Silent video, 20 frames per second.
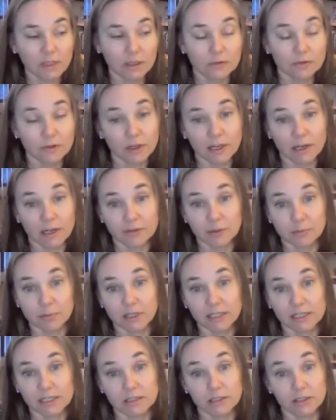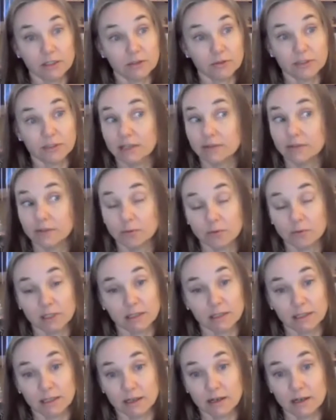for everybody to use, even
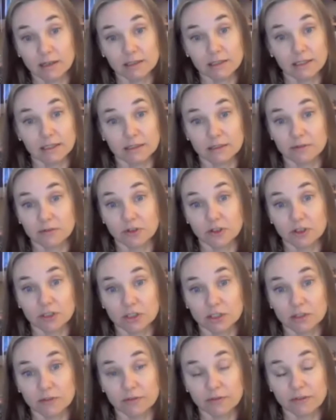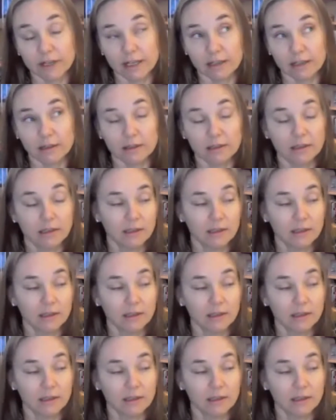within the context of Christian faith.